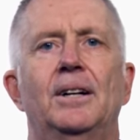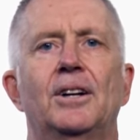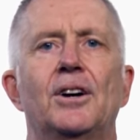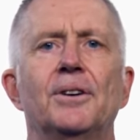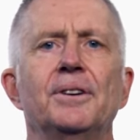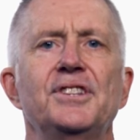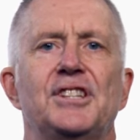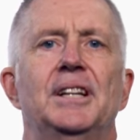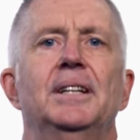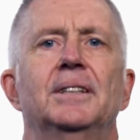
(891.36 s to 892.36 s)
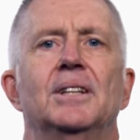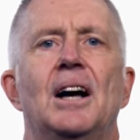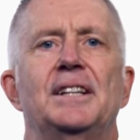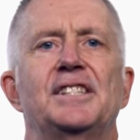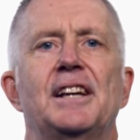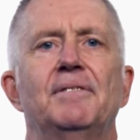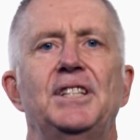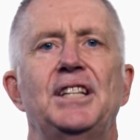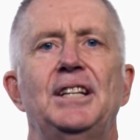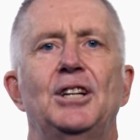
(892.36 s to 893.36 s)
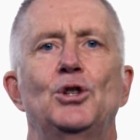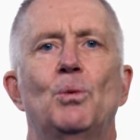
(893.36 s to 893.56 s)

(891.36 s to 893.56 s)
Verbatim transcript: Currency, lines 17 and